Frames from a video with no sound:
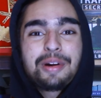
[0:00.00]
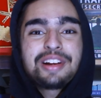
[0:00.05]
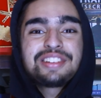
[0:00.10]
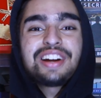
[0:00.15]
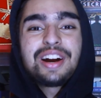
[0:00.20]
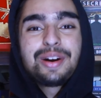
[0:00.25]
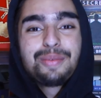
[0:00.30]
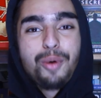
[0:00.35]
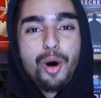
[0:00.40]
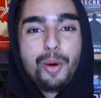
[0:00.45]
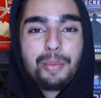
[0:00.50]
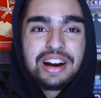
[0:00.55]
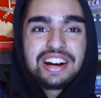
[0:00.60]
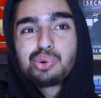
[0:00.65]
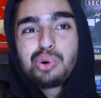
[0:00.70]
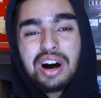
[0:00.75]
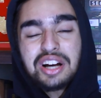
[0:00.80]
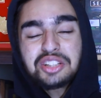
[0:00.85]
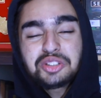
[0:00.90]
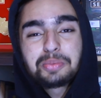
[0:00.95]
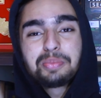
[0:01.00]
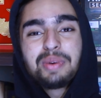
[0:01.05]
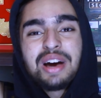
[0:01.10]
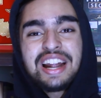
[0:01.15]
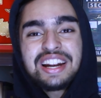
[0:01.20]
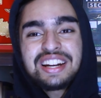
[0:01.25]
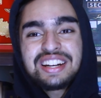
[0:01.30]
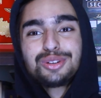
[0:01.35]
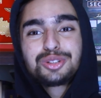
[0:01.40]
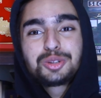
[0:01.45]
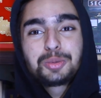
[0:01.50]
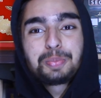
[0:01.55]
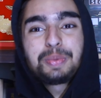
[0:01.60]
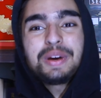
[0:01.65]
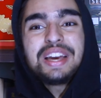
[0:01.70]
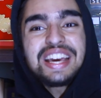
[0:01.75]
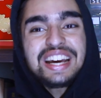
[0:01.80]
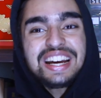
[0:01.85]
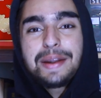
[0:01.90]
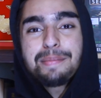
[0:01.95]
present moment. To us men who
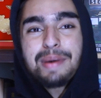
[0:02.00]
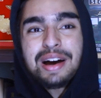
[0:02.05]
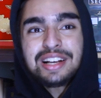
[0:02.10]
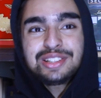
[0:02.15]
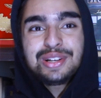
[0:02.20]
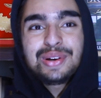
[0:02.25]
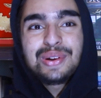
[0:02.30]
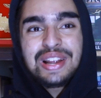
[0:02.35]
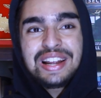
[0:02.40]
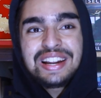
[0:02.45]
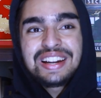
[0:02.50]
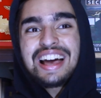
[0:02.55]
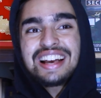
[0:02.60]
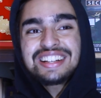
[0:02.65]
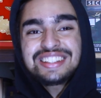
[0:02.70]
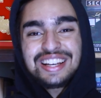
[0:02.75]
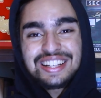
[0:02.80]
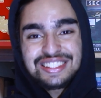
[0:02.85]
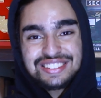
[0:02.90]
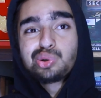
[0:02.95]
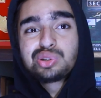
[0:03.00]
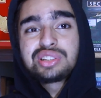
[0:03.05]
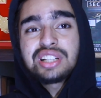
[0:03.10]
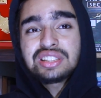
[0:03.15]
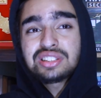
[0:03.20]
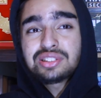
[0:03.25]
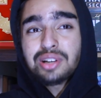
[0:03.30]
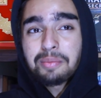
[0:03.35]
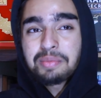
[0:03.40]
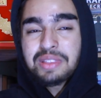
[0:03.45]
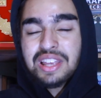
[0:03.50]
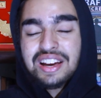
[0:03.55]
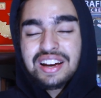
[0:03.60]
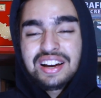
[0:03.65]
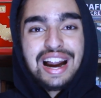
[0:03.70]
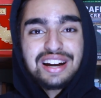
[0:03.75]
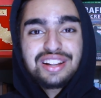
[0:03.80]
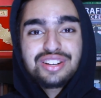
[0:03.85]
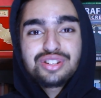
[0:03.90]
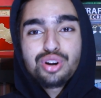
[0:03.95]
speak in masculine essence to say something
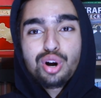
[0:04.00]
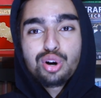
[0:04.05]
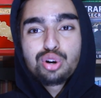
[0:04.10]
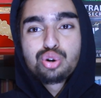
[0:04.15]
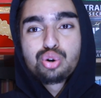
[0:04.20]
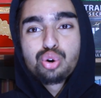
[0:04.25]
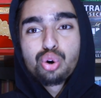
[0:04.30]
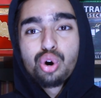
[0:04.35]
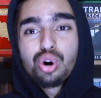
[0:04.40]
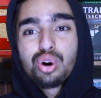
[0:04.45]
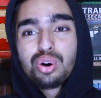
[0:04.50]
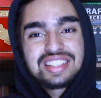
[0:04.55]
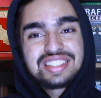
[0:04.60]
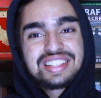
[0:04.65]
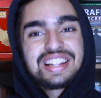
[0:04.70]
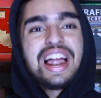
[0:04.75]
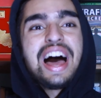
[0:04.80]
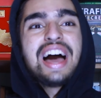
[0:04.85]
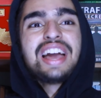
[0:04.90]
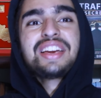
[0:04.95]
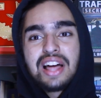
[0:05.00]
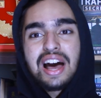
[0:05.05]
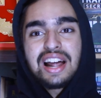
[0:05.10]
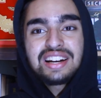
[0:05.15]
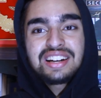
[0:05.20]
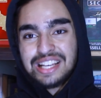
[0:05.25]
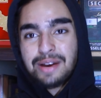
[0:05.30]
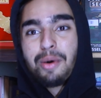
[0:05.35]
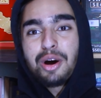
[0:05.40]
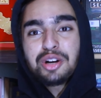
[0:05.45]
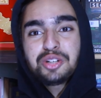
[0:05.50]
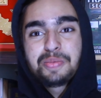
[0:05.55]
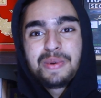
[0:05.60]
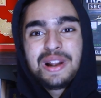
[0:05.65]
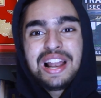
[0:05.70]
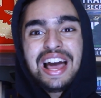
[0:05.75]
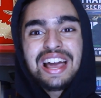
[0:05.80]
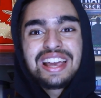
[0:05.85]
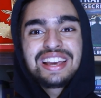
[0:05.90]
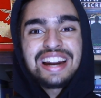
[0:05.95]
that is not true is lying, then she must be
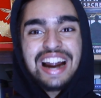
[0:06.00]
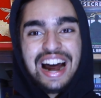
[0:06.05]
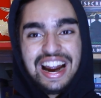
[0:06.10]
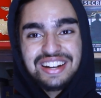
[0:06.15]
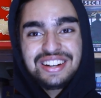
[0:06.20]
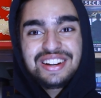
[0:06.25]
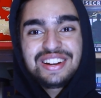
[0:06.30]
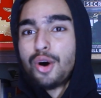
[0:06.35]
lying, right?